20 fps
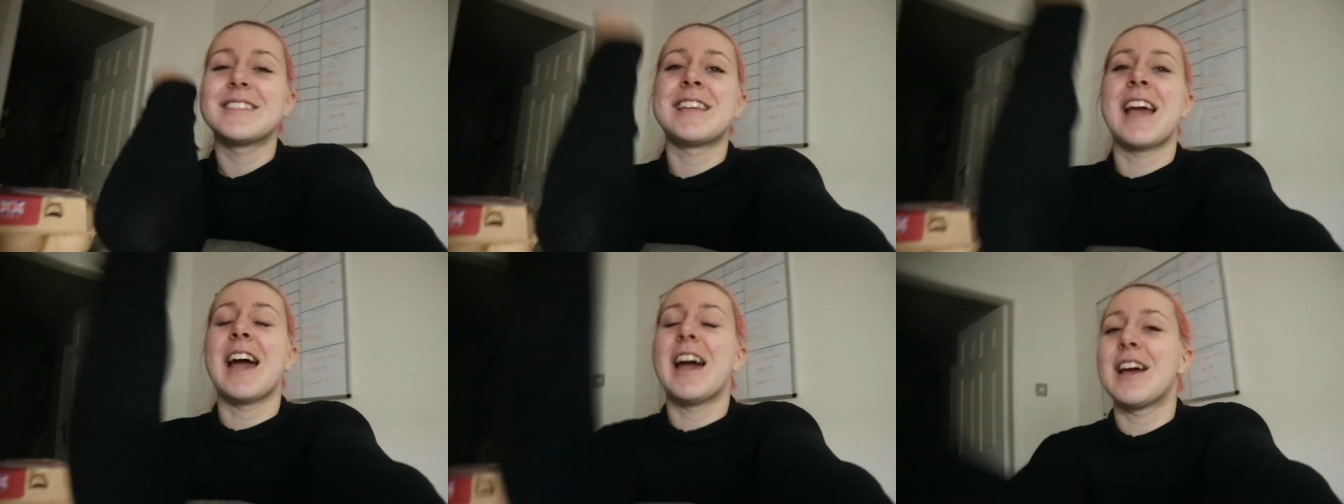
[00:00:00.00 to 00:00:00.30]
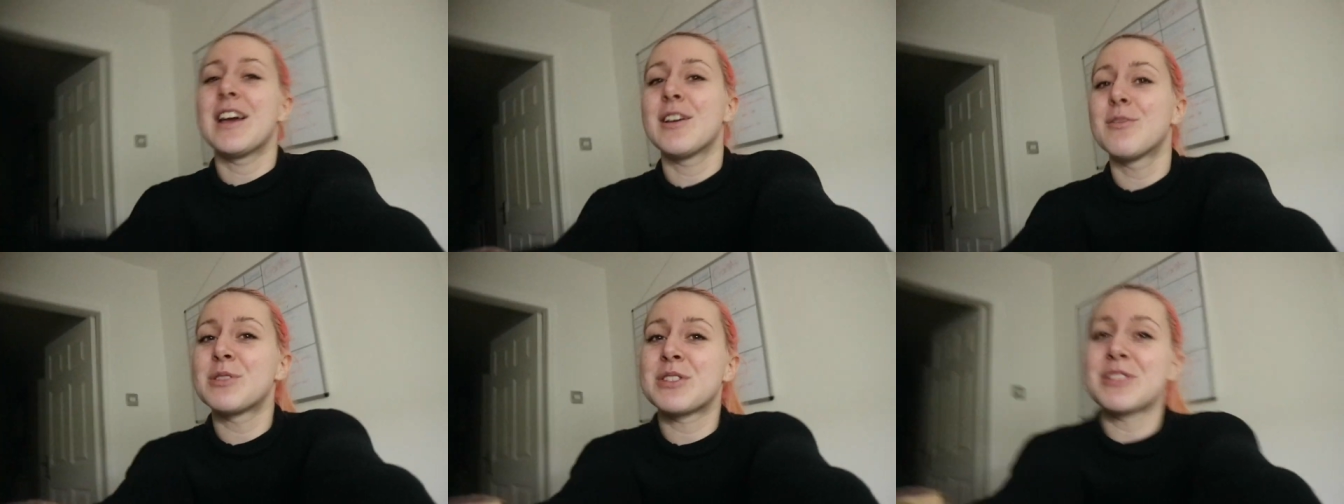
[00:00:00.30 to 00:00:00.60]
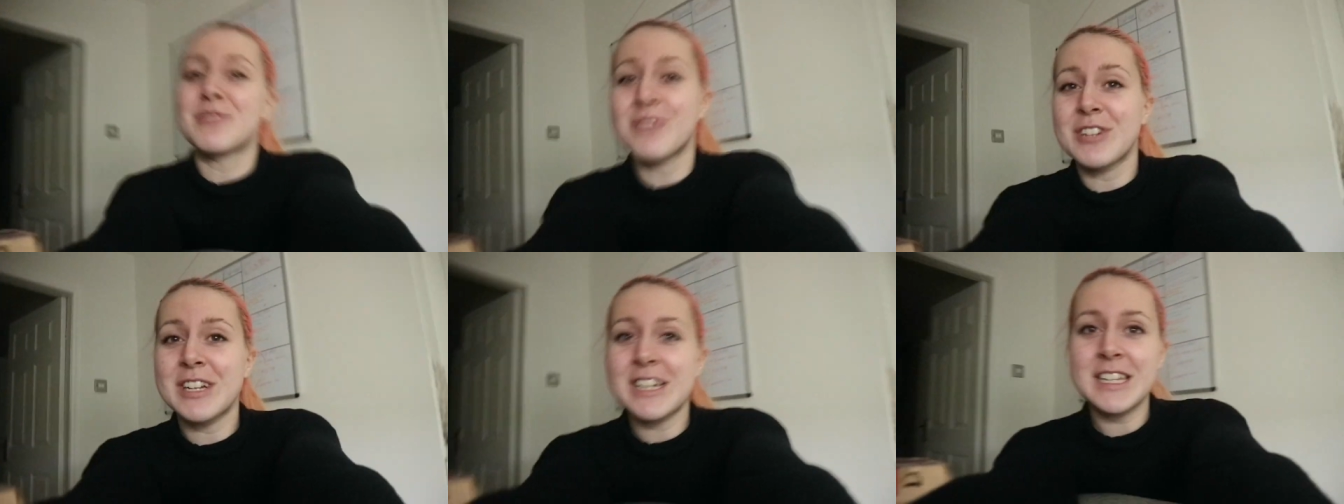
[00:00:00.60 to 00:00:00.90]
Yeah, it
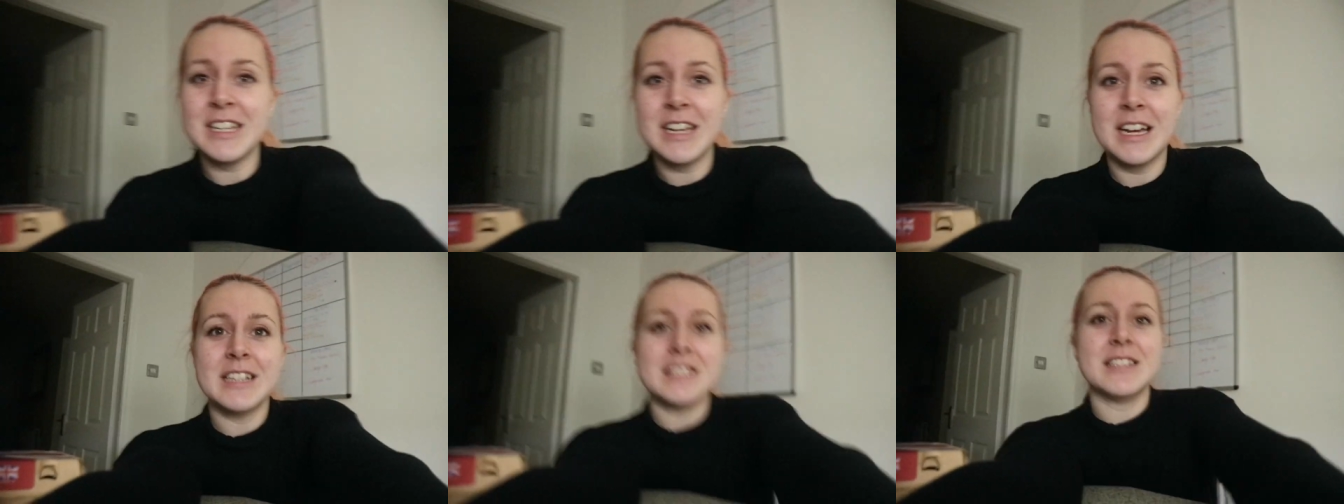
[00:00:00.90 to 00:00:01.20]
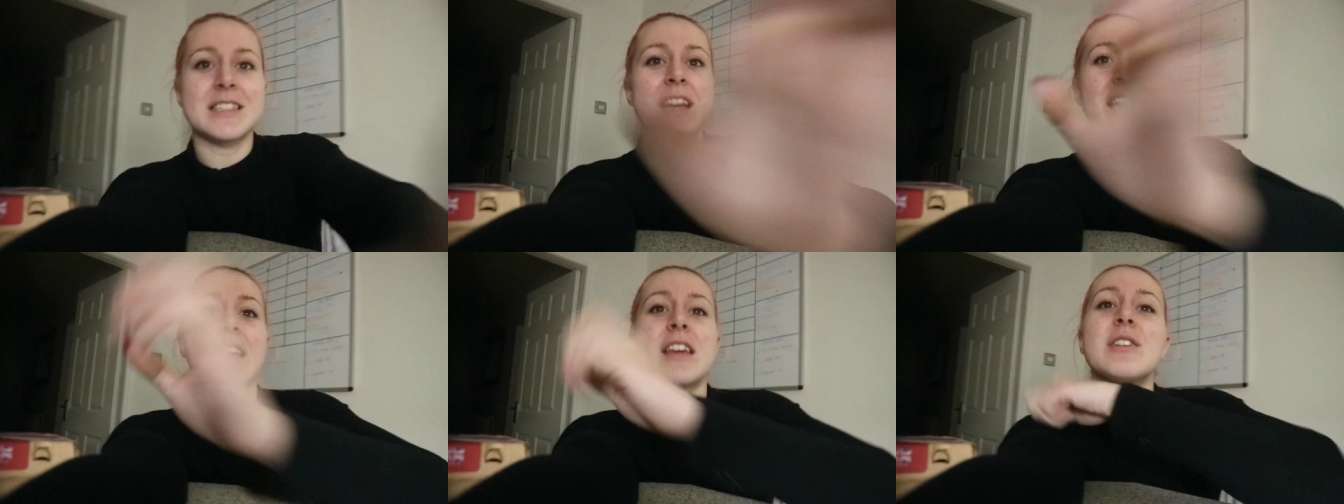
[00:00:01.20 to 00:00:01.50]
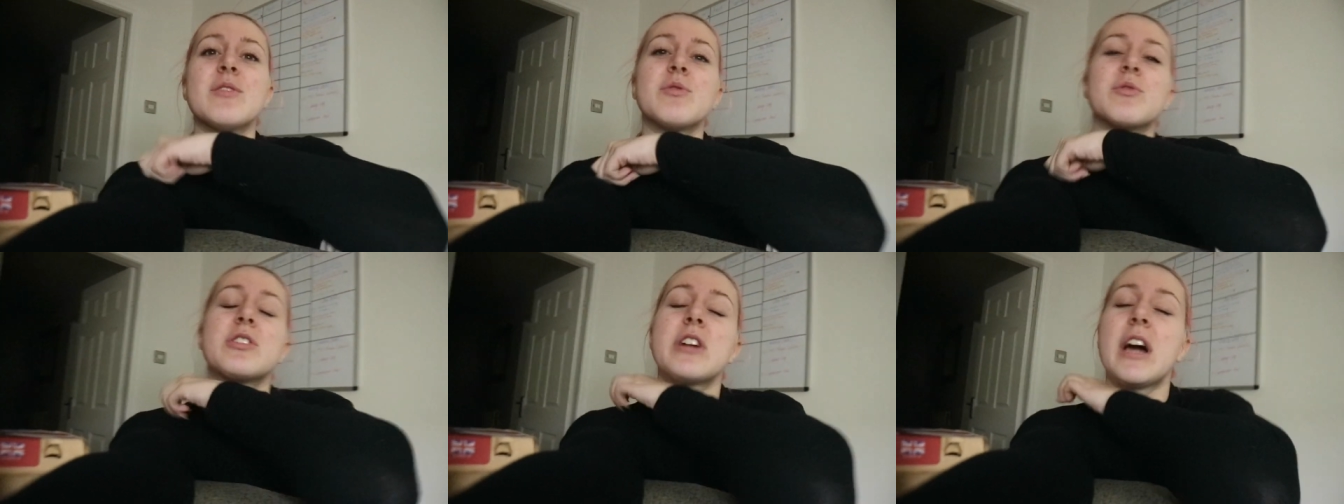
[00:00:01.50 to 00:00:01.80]
was a really nice
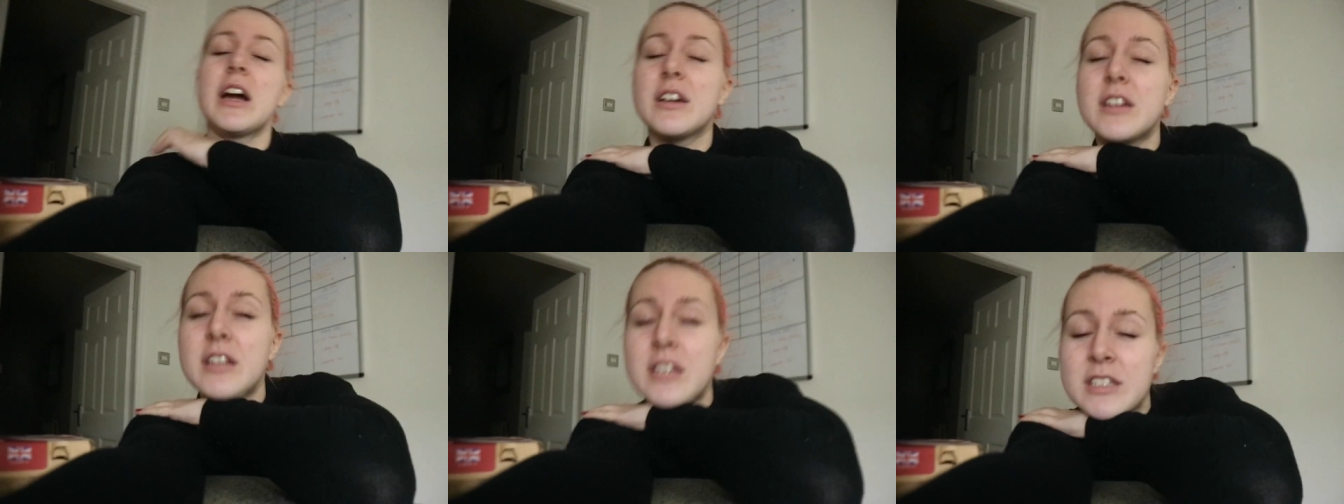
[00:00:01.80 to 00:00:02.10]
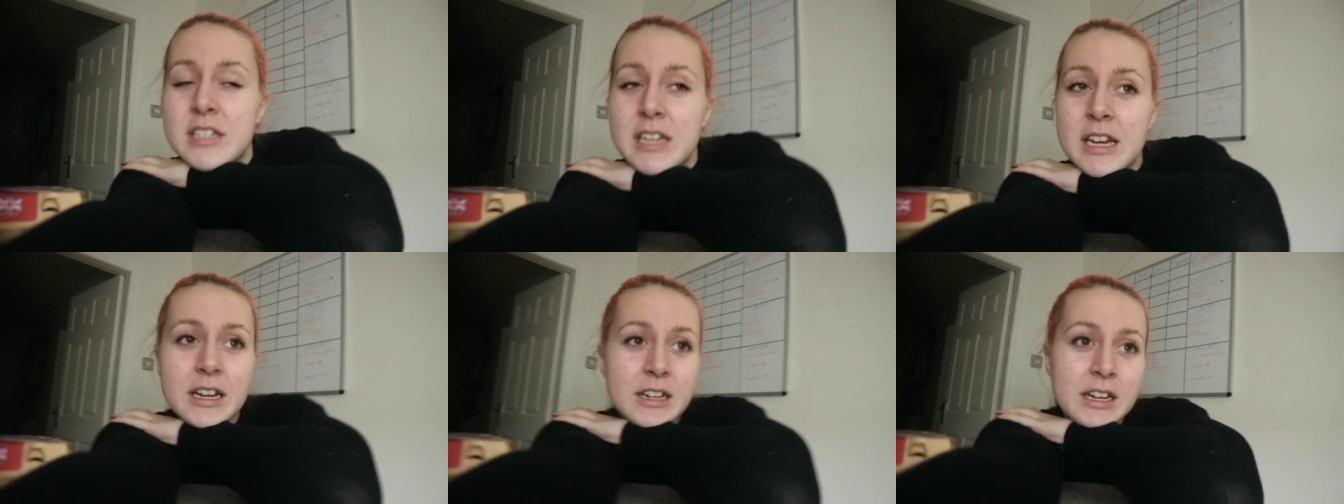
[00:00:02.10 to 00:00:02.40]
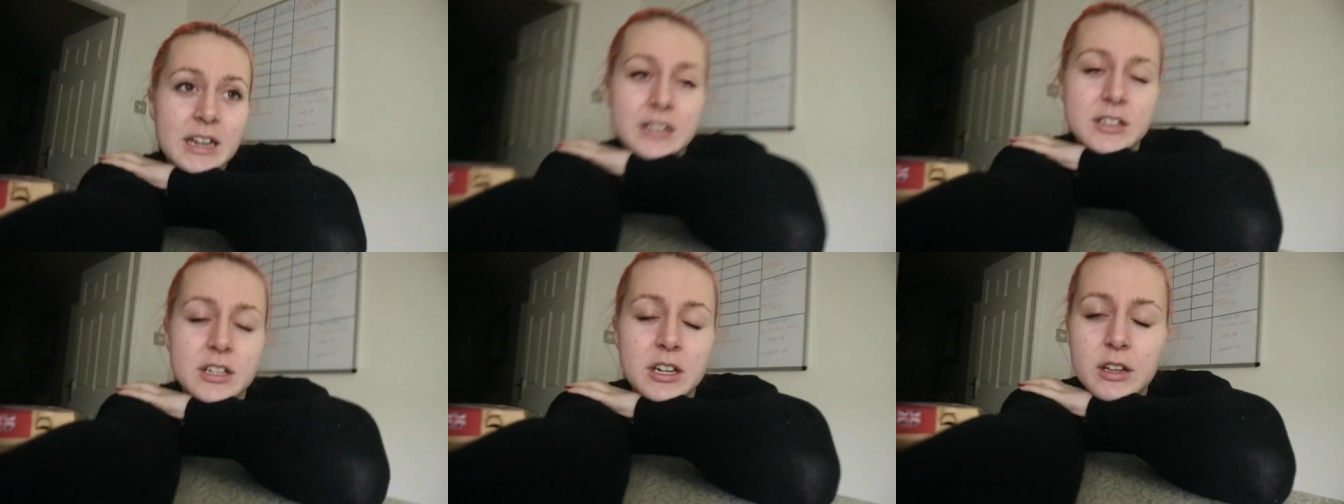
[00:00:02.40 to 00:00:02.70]
night. We chatted,
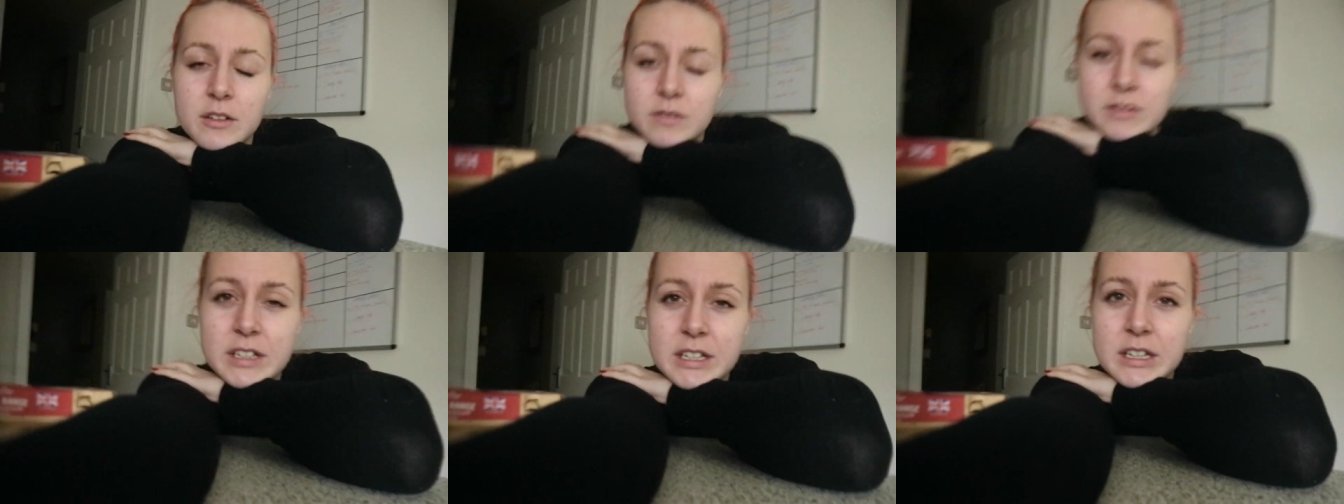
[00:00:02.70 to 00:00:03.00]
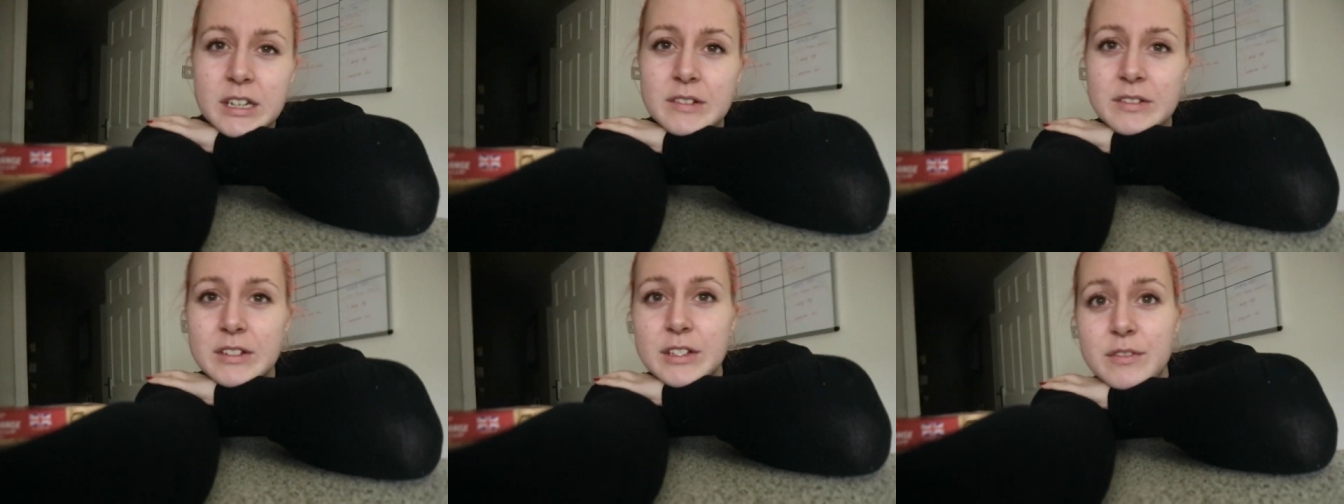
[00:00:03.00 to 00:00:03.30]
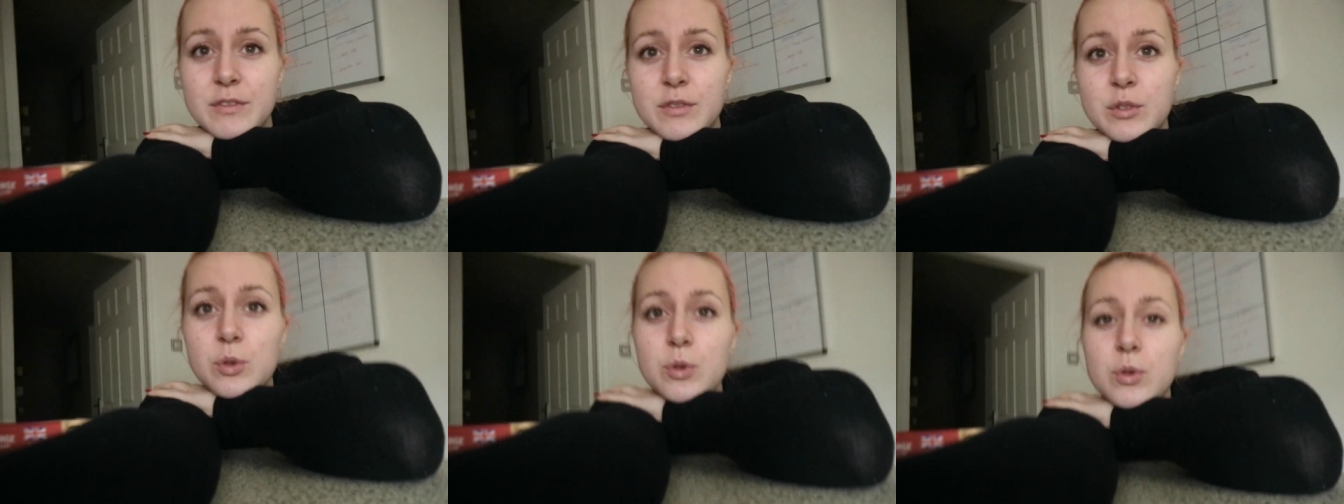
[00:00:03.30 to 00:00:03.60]
had lovely,
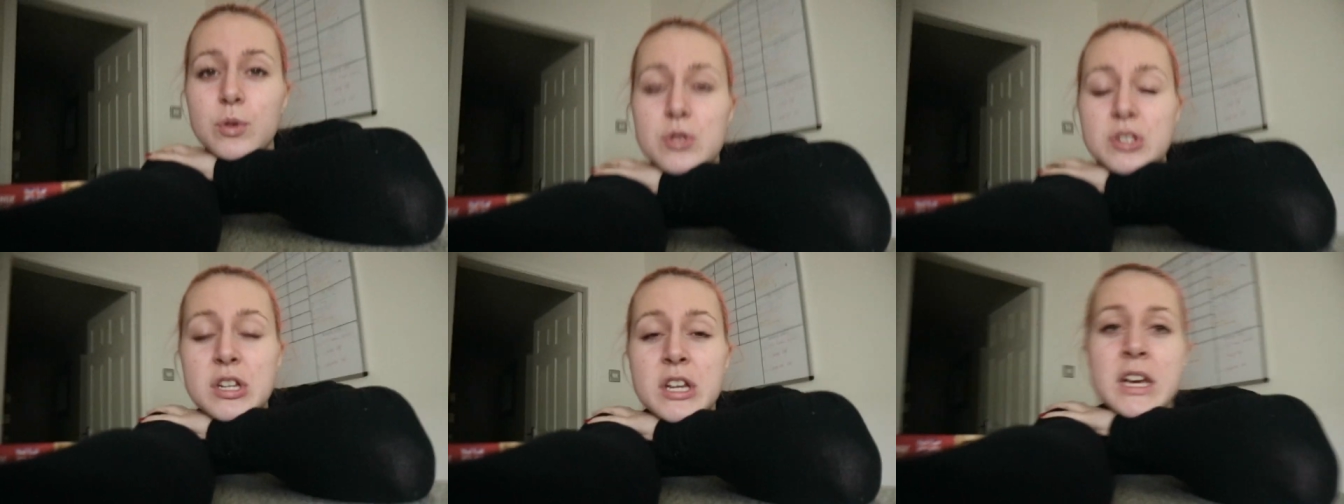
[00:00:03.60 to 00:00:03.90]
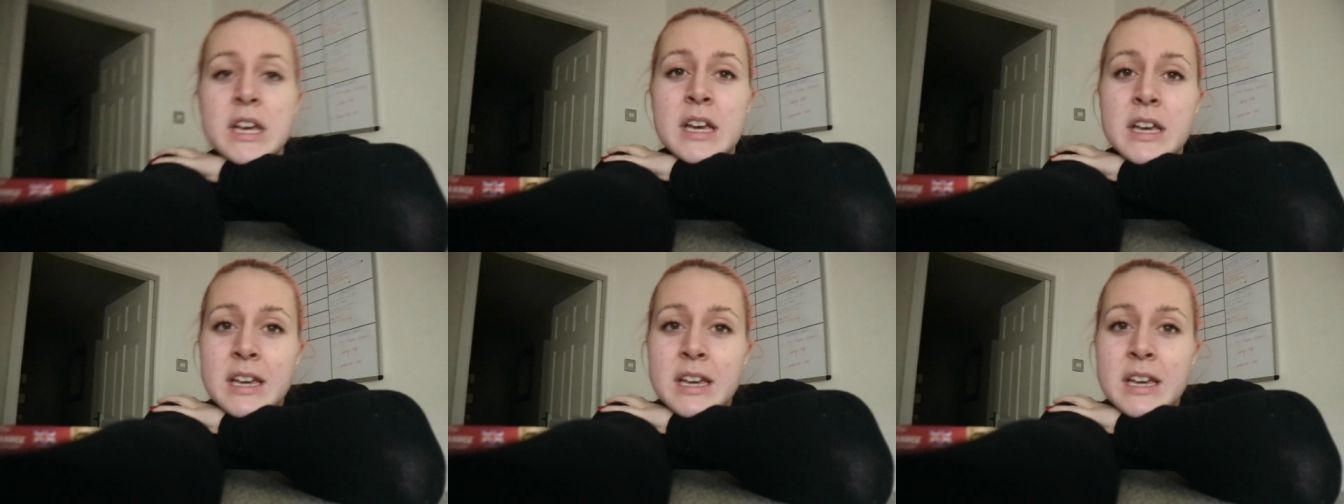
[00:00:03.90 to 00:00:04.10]
lovely food.